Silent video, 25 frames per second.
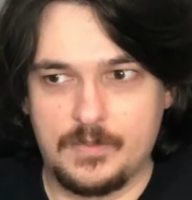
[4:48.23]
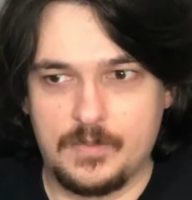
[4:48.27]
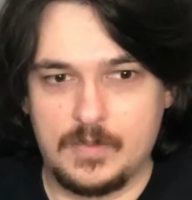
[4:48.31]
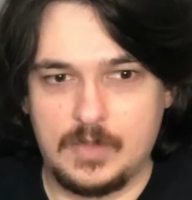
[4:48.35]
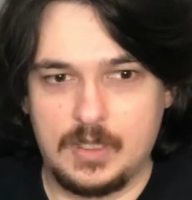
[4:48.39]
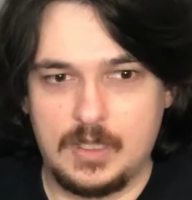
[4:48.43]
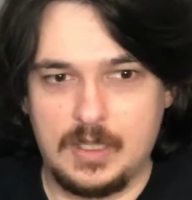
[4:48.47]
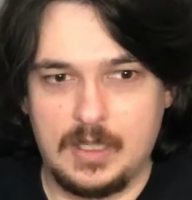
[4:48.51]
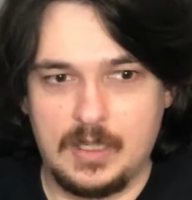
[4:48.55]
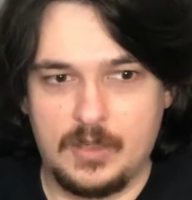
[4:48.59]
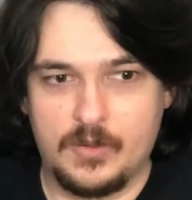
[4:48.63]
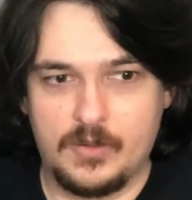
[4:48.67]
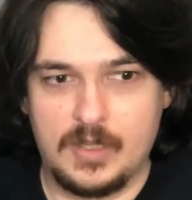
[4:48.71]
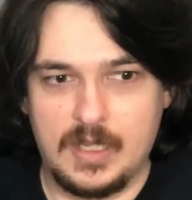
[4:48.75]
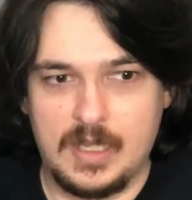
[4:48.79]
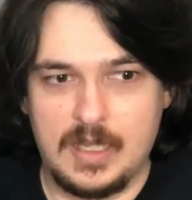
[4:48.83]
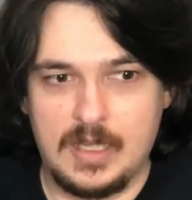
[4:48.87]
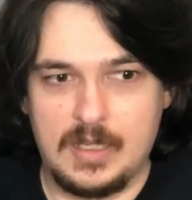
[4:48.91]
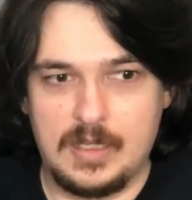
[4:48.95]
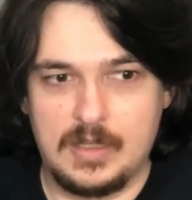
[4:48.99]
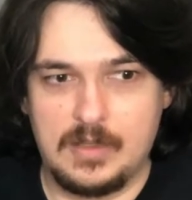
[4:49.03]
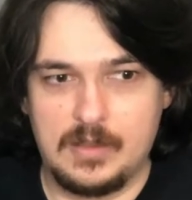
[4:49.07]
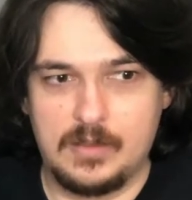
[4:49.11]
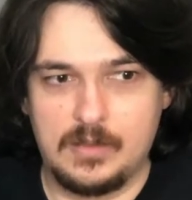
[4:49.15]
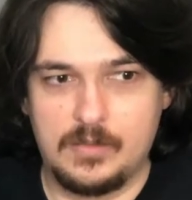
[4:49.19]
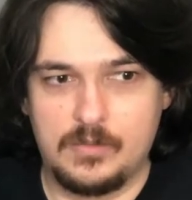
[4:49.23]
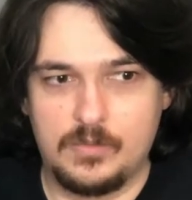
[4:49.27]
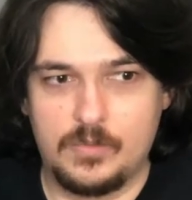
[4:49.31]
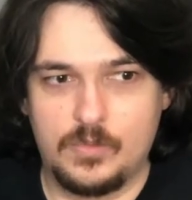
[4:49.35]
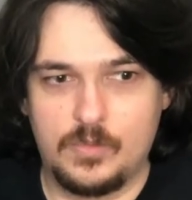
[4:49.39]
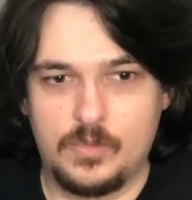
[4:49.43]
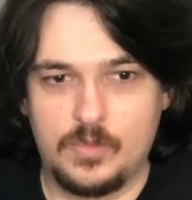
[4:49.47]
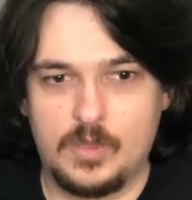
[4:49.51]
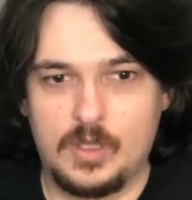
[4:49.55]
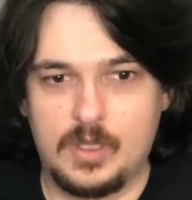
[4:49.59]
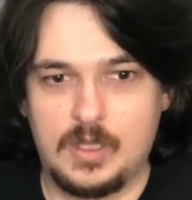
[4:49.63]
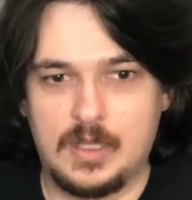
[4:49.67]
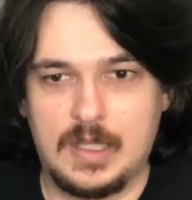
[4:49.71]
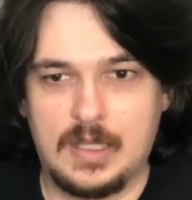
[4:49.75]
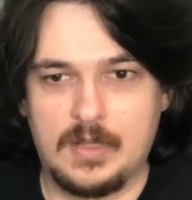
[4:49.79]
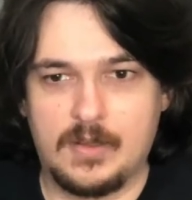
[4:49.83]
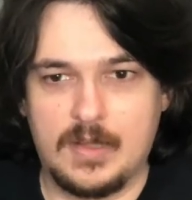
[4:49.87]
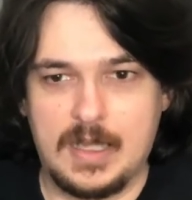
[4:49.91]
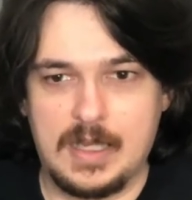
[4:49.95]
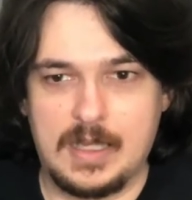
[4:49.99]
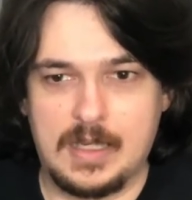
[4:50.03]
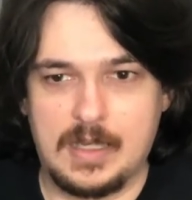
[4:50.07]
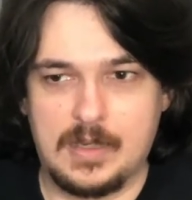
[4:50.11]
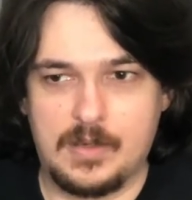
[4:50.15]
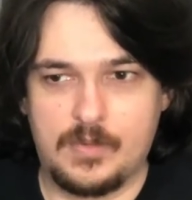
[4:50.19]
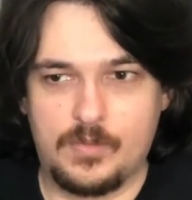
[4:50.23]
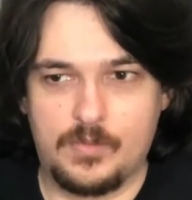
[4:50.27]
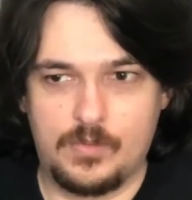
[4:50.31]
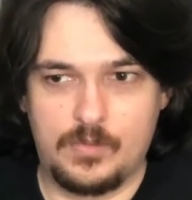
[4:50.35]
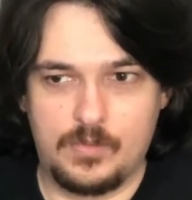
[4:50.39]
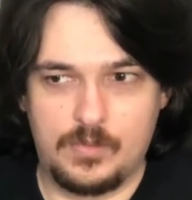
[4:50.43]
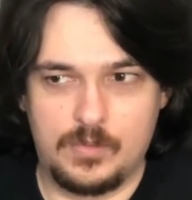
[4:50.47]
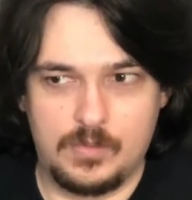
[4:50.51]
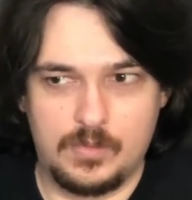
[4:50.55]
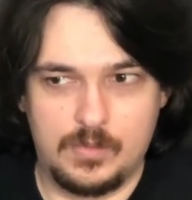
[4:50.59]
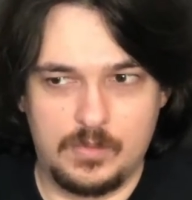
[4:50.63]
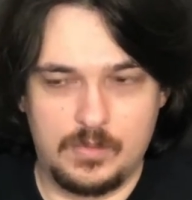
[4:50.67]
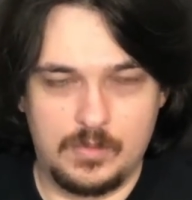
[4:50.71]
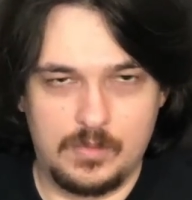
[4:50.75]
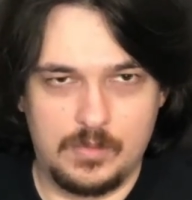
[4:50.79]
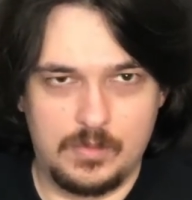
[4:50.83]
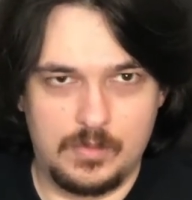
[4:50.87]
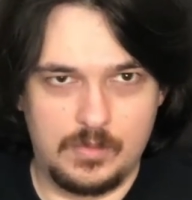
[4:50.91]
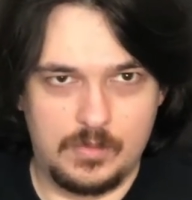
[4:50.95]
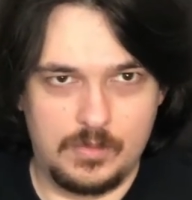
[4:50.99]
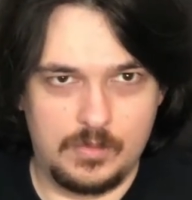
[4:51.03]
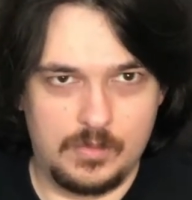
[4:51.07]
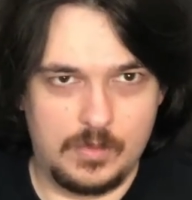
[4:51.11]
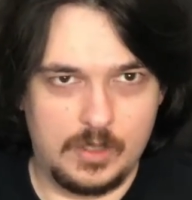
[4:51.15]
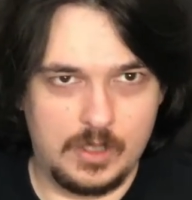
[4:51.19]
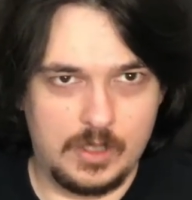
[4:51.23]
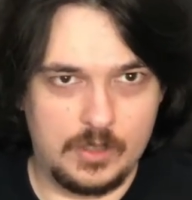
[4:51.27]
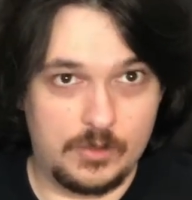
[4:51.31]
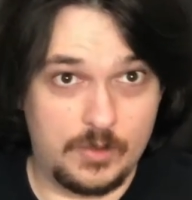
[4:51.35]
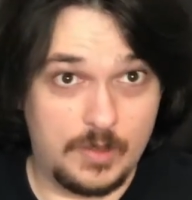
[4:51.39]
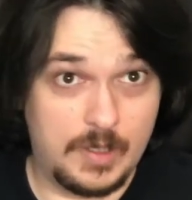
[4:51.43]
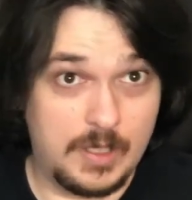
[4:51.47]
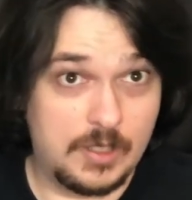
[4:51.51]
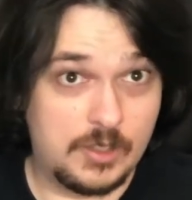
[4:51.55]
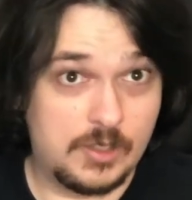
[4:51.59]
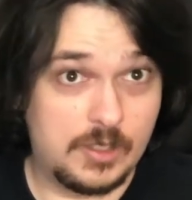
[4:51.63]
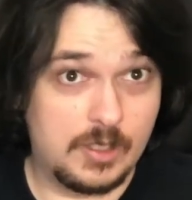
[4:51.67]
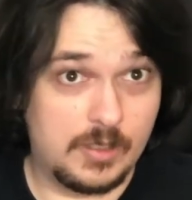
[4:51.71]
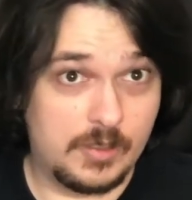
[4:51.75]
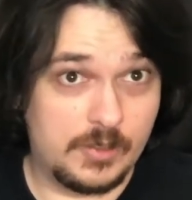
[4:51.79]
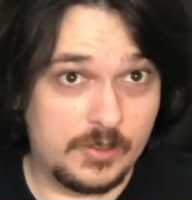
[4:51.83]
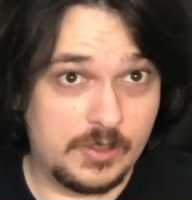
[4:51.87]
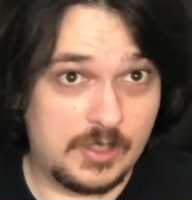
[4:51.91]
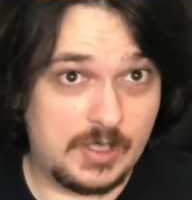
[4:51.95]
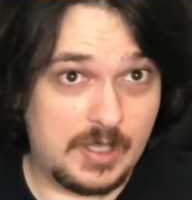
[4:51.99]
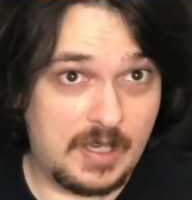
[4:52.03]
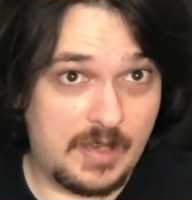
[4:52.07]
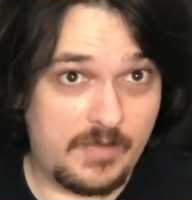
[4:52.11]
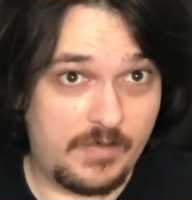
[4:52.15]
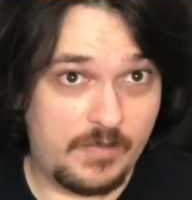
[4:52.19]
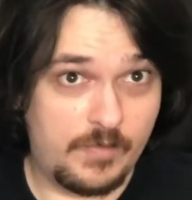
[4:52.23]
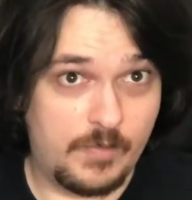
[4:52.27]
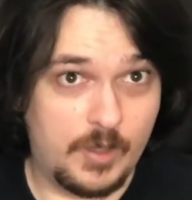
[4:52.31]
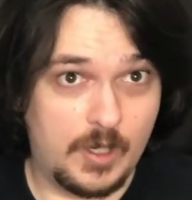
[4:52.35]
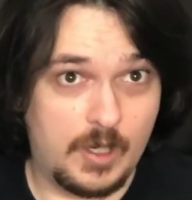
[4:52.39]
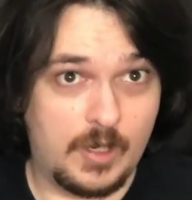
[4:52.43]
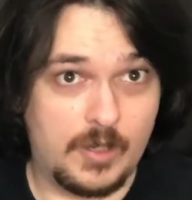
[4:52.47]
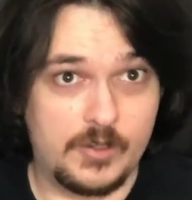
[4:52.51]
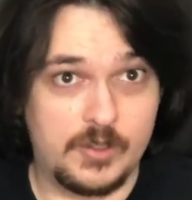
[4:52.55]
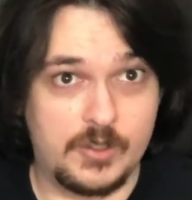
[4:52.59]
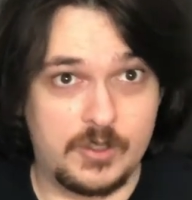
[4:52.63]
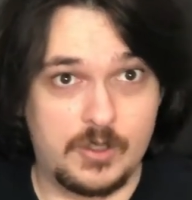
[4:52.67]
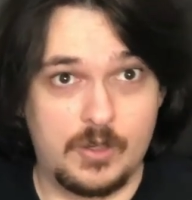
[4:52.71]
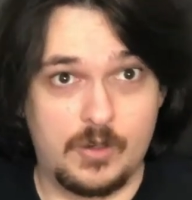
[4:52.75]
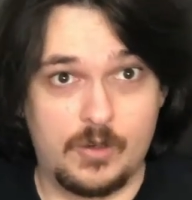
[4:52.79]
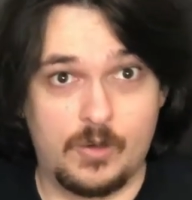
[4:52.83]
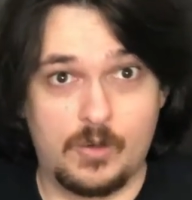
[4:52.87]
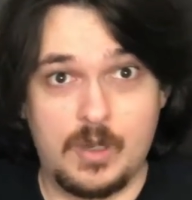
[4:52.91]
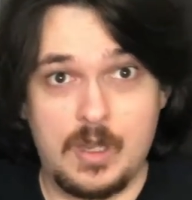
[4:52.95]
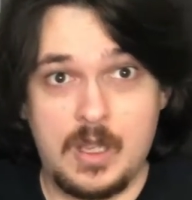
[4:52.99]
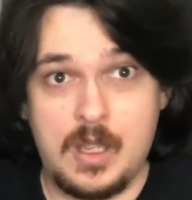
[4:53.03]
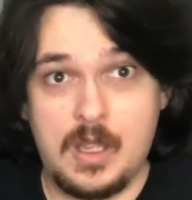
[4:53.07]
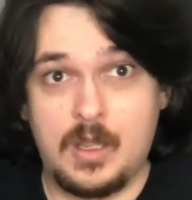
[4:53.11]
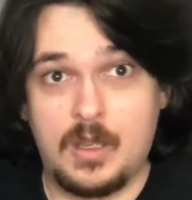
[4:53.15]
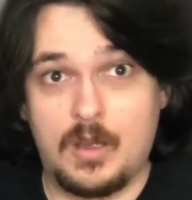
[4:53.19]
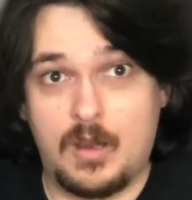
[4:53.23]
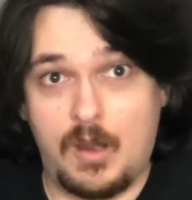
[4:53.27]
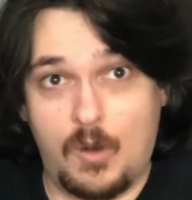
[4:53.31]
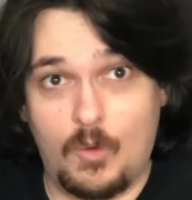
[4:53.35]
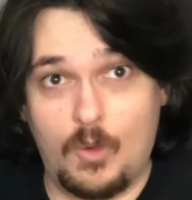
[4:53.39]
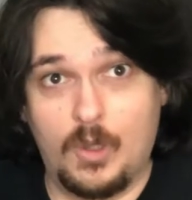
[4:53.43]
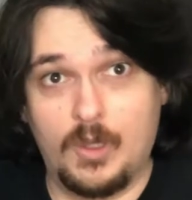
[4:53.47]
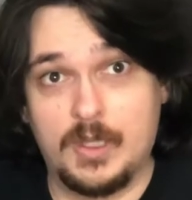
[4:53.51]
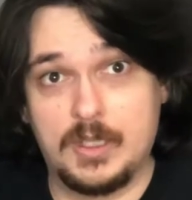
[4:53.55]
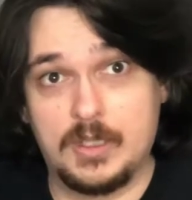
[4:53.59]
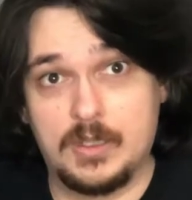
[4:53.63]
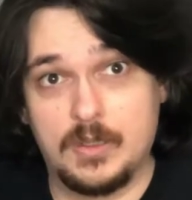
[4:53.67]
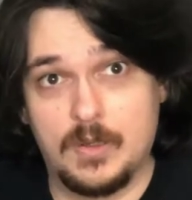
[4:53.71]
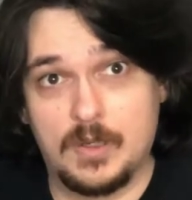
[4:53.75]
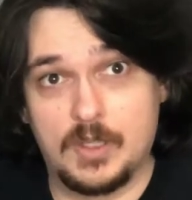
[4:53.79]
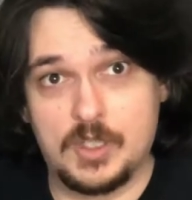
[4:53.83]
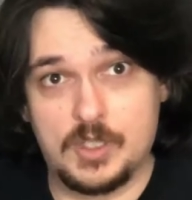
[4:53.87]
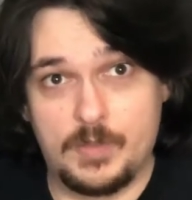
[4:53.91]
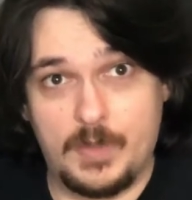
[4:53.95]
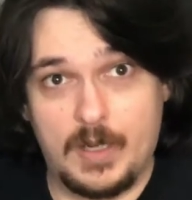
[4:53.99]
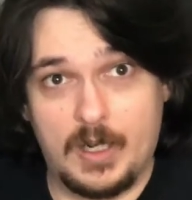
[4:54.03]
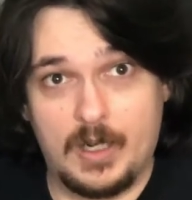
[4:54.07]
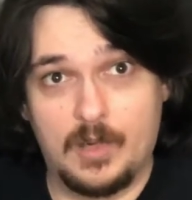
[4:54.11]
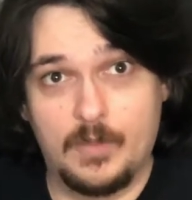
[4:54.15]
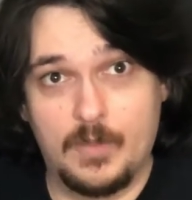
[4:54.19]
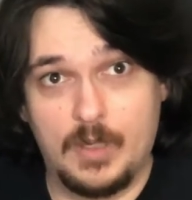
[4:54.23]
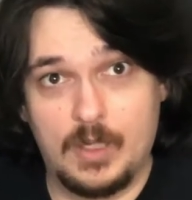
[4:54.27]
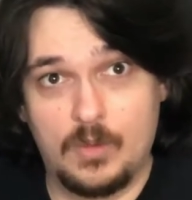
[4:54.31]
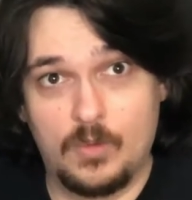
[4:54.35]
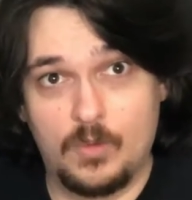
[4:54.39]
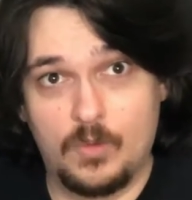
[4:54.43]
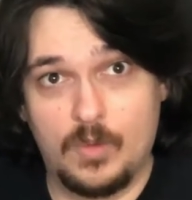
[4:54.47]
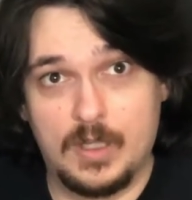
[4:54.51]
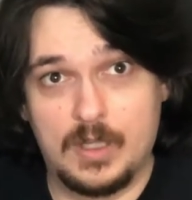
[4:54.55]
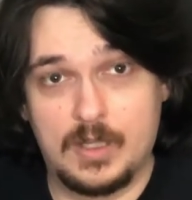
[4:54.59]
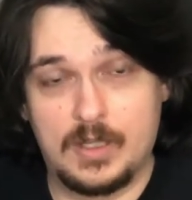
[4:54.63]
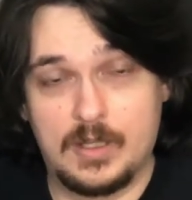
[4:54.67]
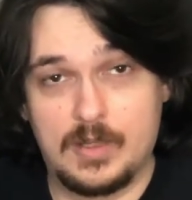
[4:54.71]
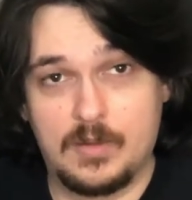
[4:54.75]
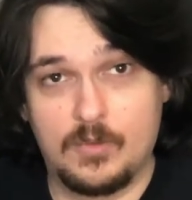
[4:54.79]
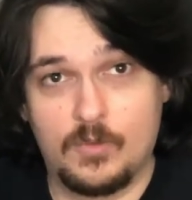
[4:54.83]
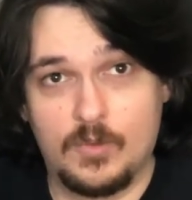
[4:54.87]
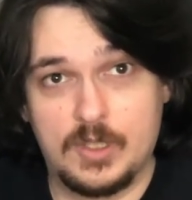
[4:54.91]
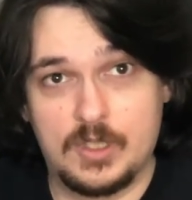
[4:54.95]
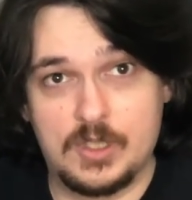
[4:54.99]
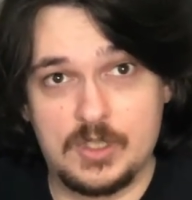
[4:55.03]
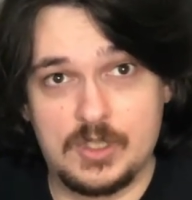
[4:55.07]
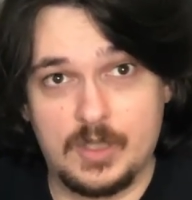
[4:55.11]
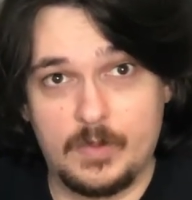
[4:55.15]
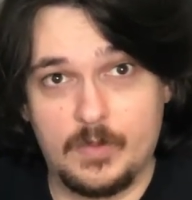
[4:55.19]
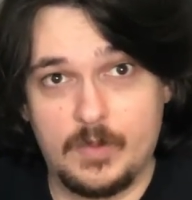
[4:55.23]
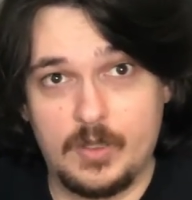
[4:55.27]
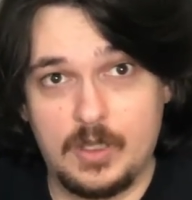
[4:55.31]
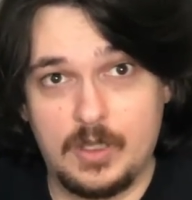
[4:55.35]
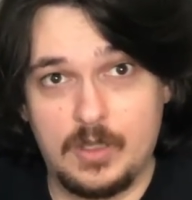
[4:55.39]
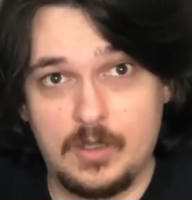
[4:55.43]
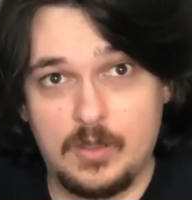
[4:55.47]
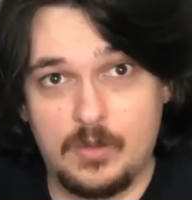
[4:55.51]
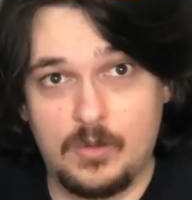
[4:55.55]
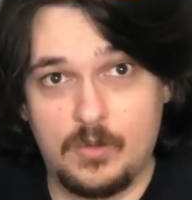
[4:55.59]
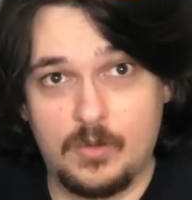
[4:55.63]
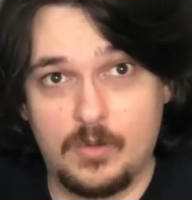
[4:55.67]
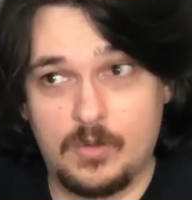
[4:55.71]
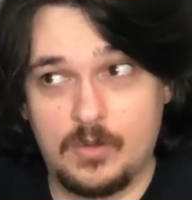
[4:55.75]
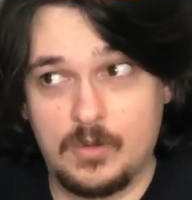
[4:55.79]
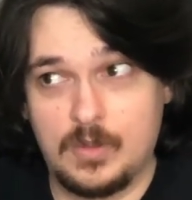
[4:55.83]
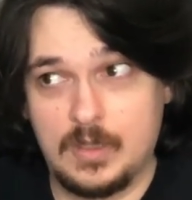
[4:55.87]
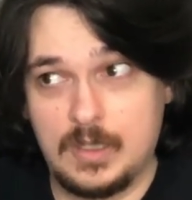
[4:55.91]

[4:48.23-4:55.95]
they like the traditional stuff, but also are willing to experiment with some of the new